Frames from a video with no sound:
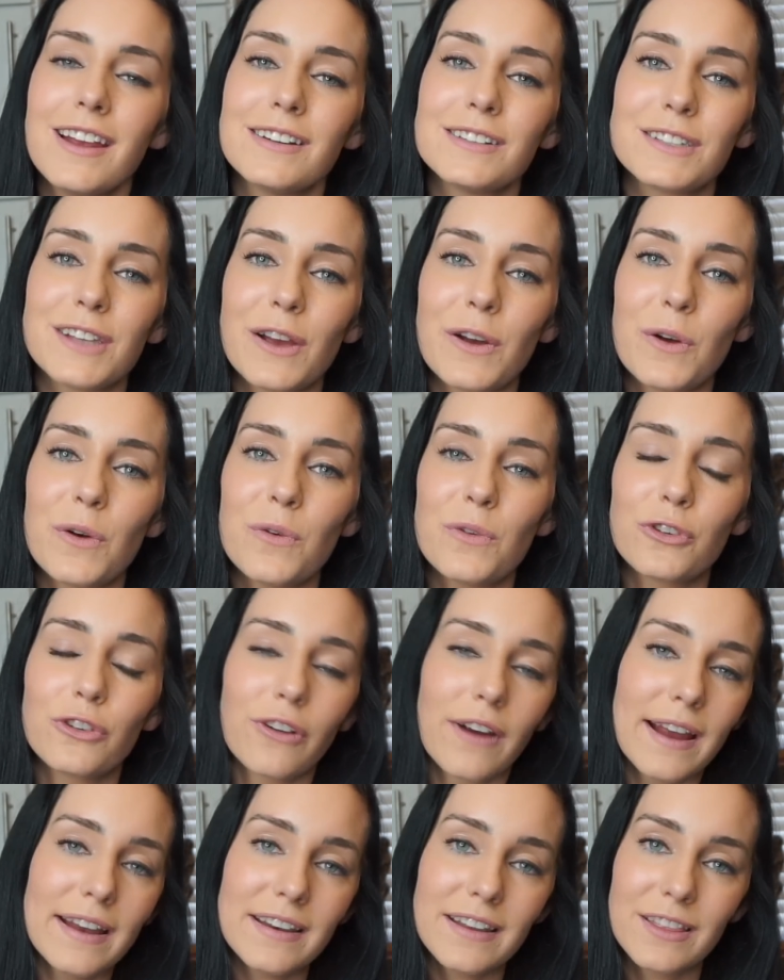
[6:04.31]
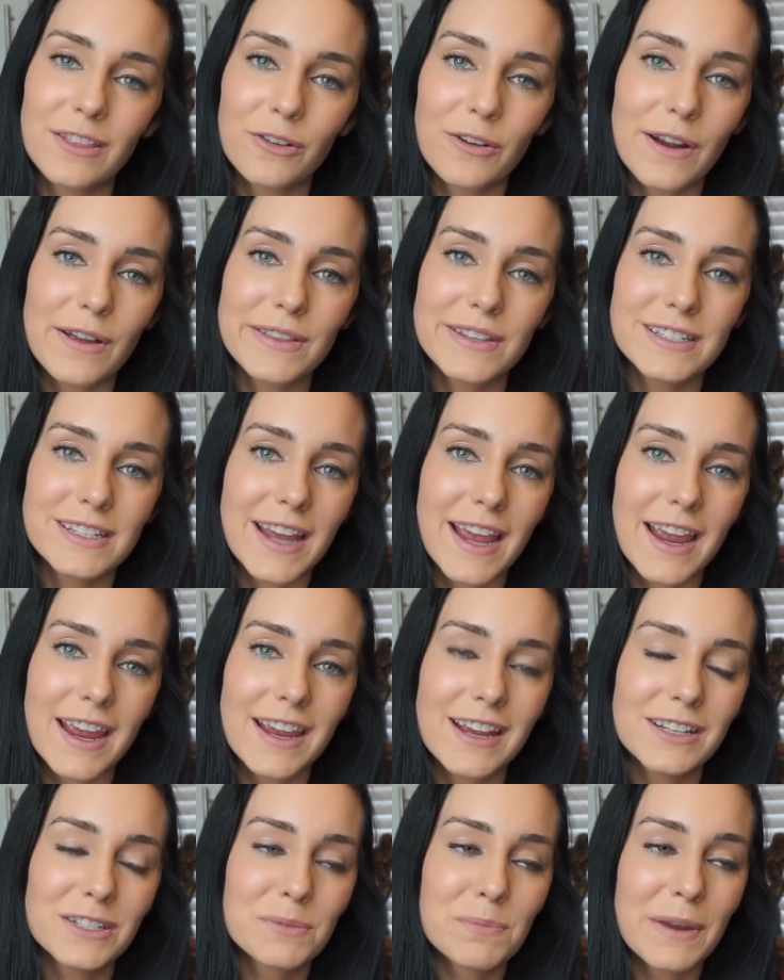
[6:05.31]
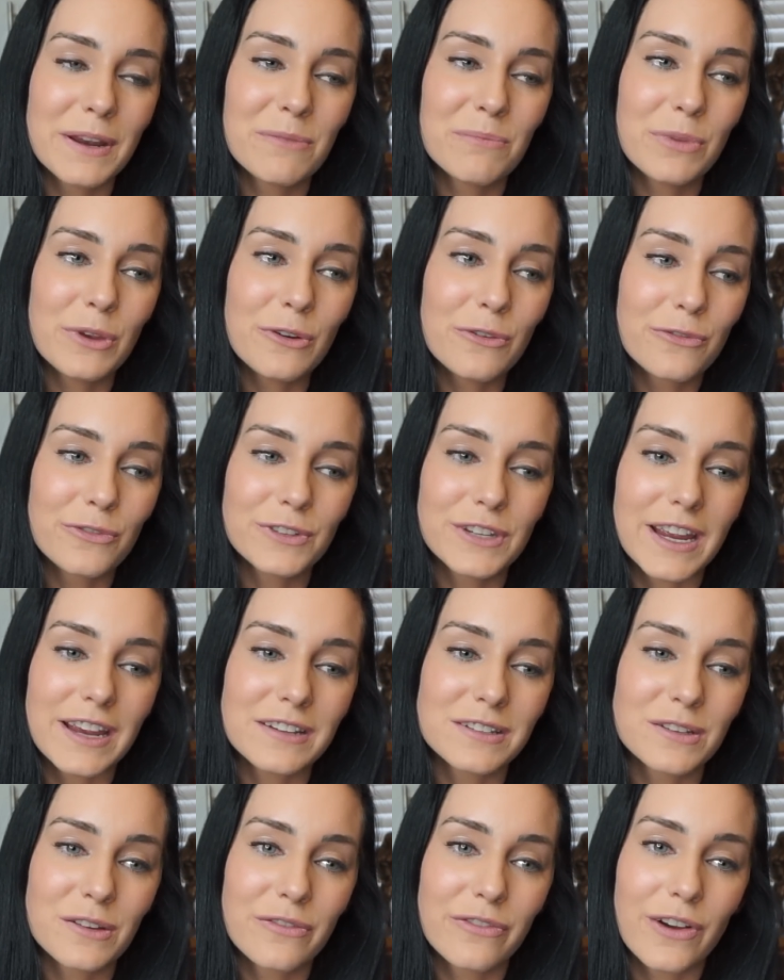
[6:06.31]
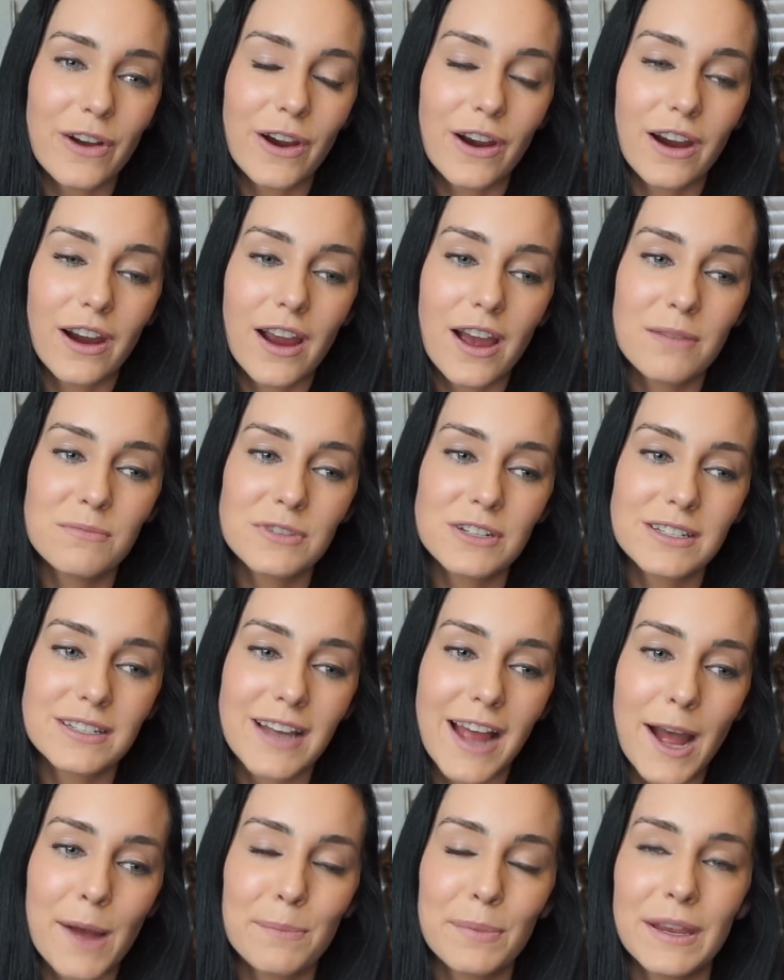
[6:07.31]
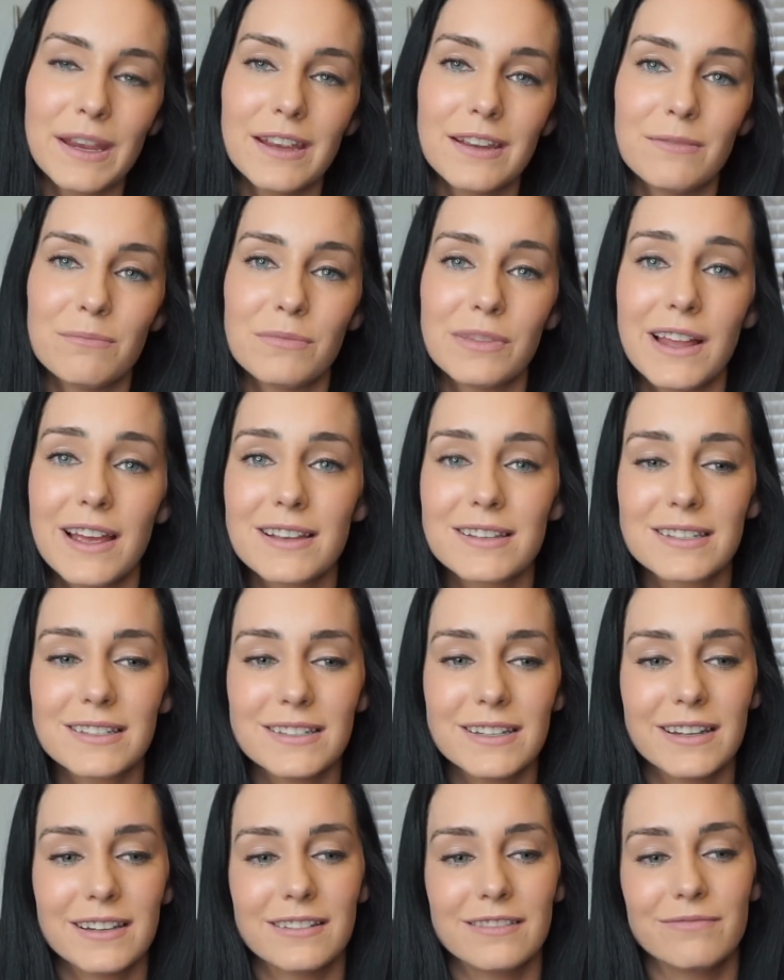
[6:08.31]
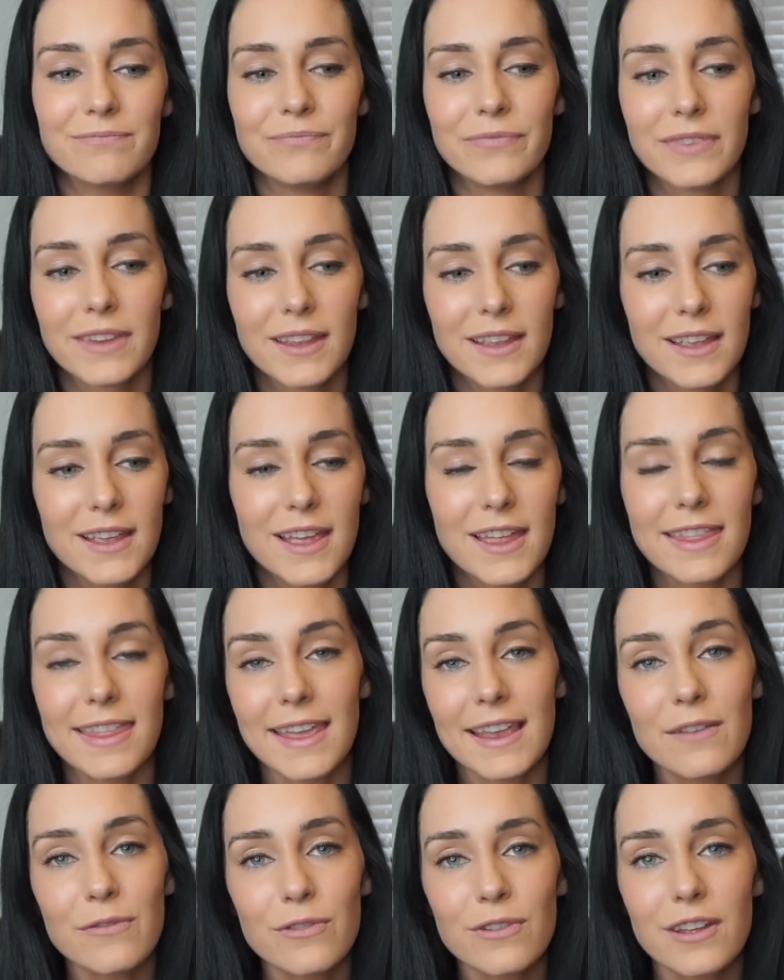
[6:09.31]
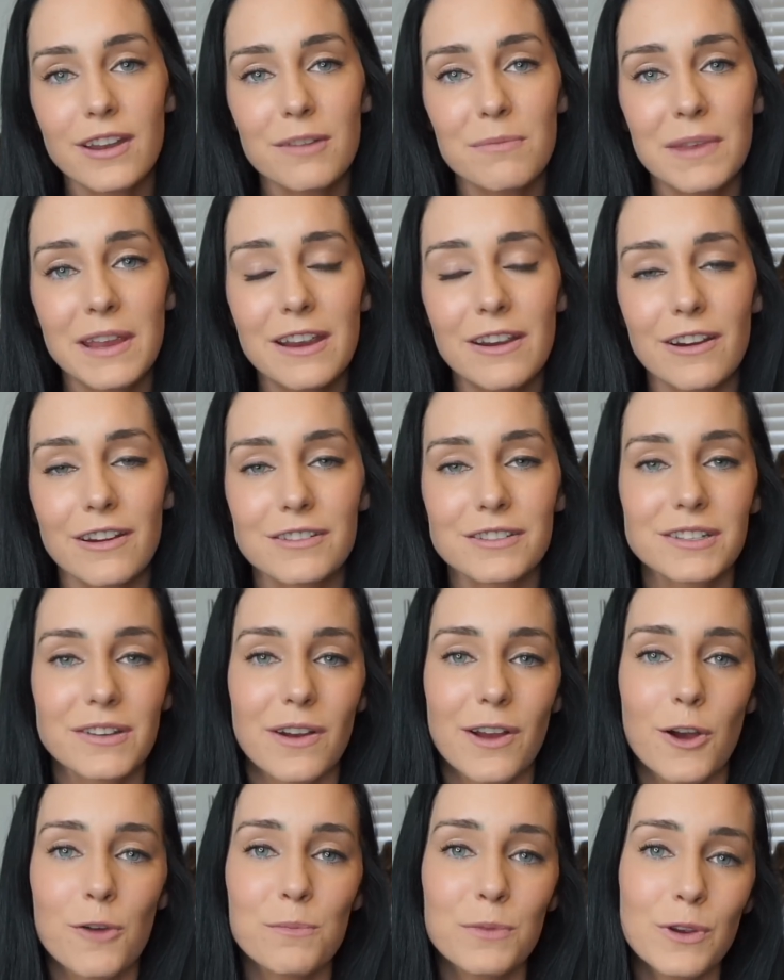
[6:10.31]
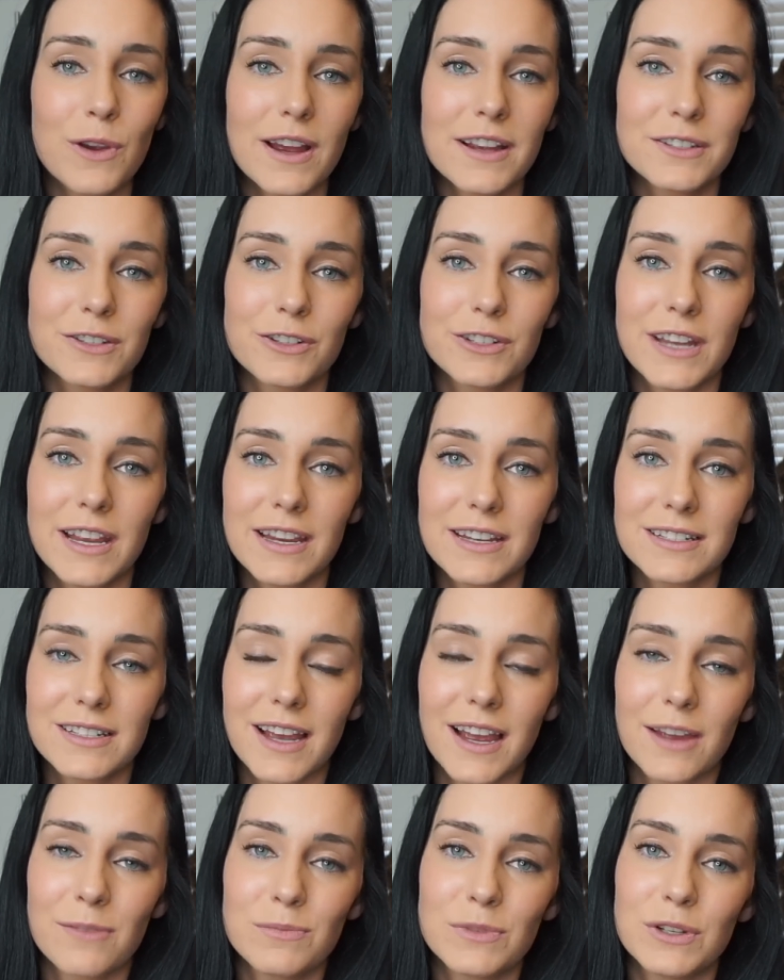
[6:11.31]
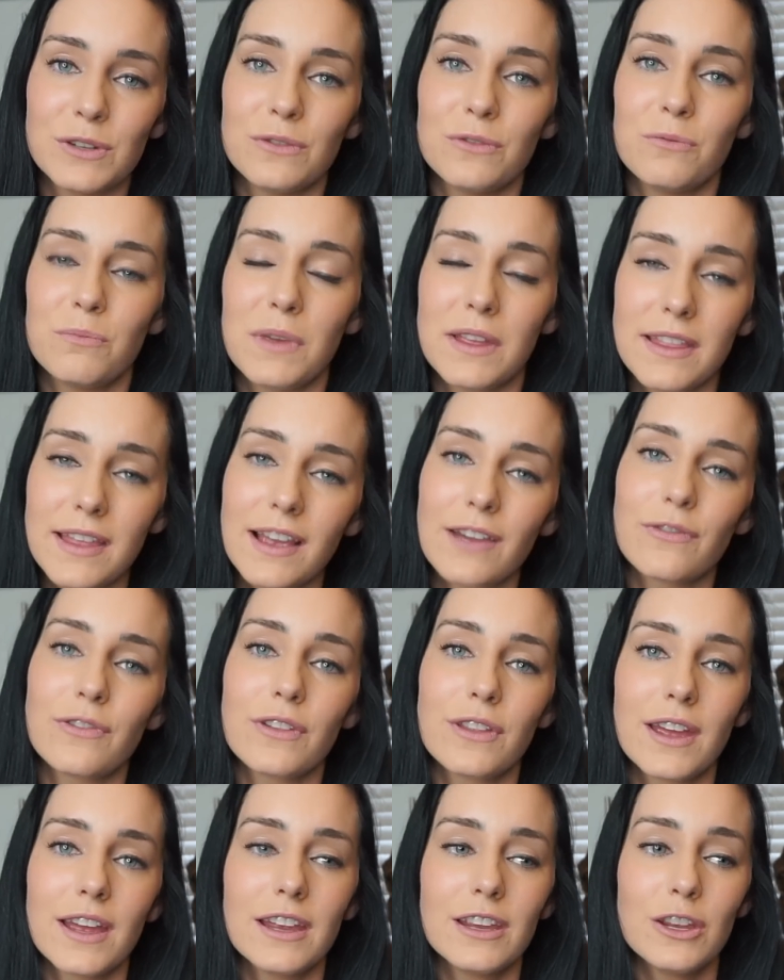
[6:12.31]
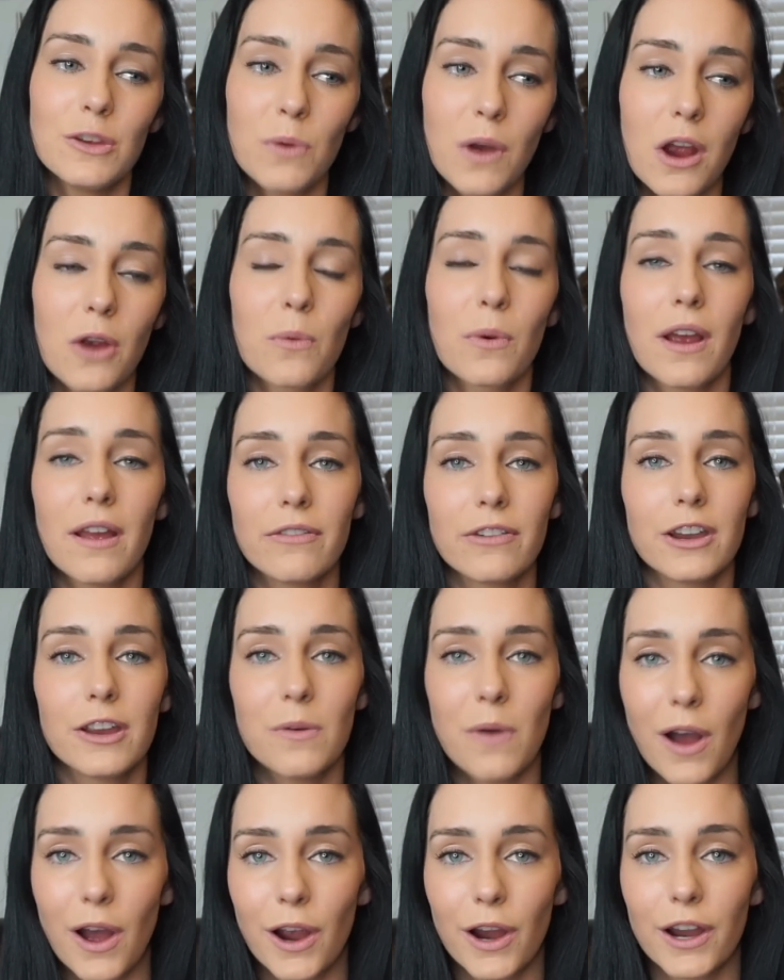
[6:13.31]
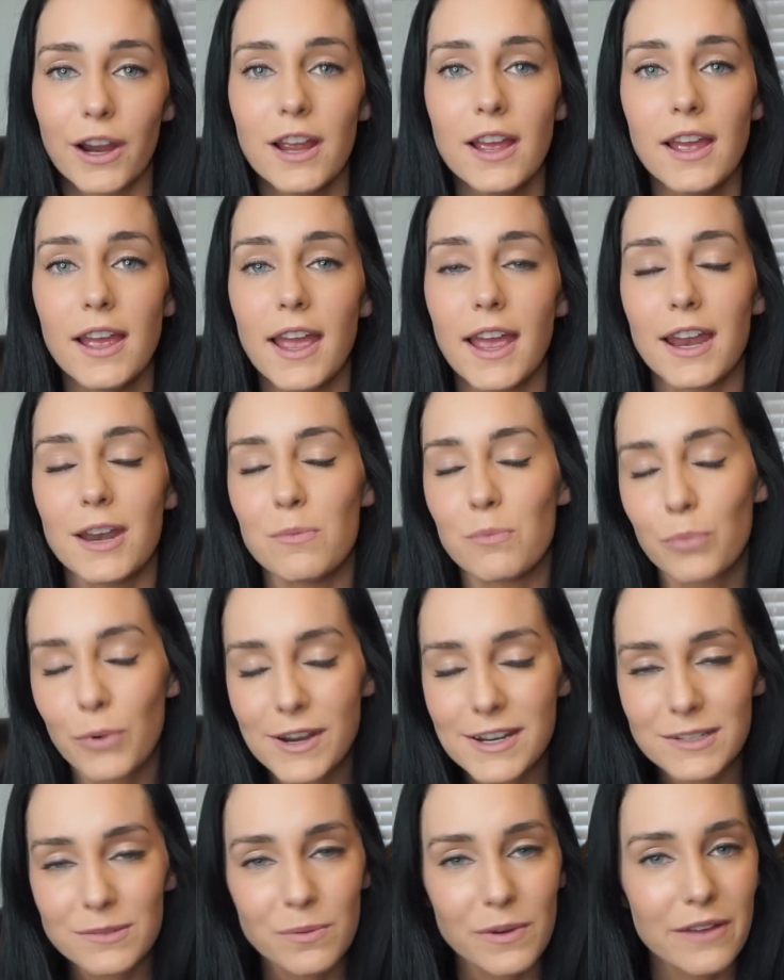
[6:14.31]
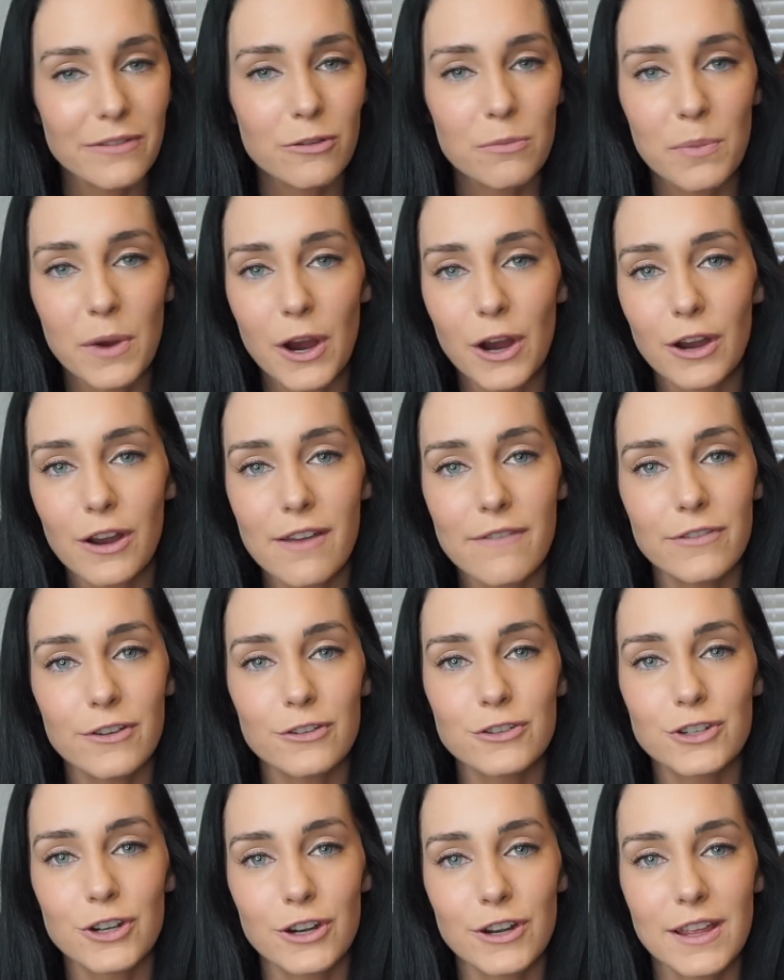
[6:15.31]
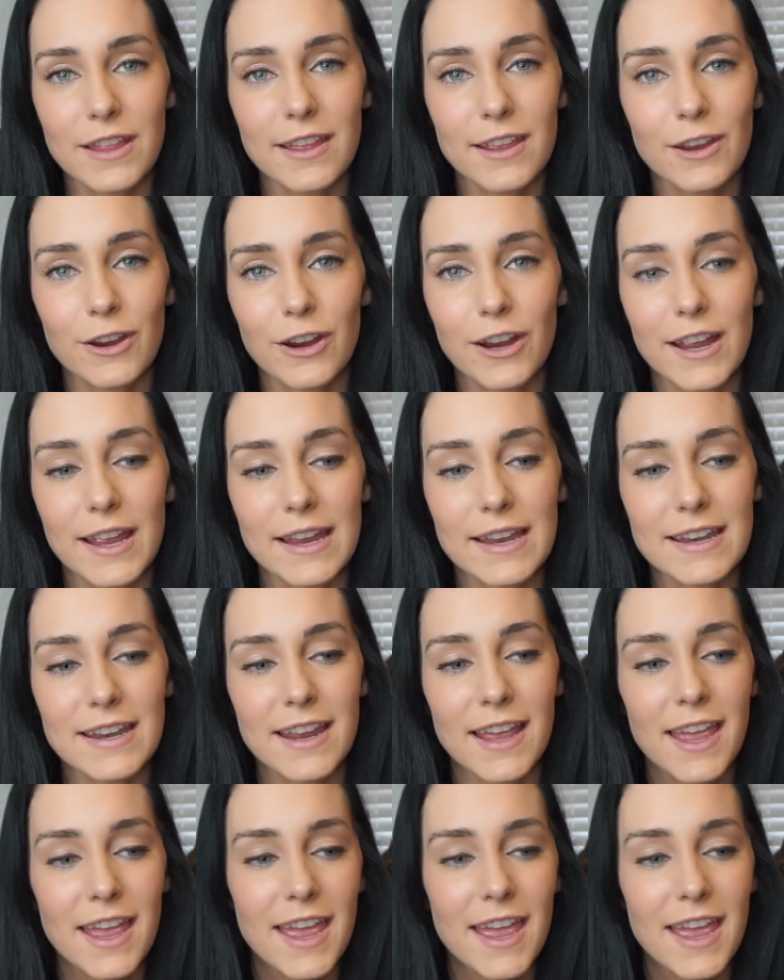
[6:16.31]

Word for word: So grinding throughout the day. It's been a beautiful day so far. I'm just happy and blessed and thankful that I'm here. So I hope you guys are taking time to be thankful that you are wherever you are and embrace whatever part of your journey that you're in.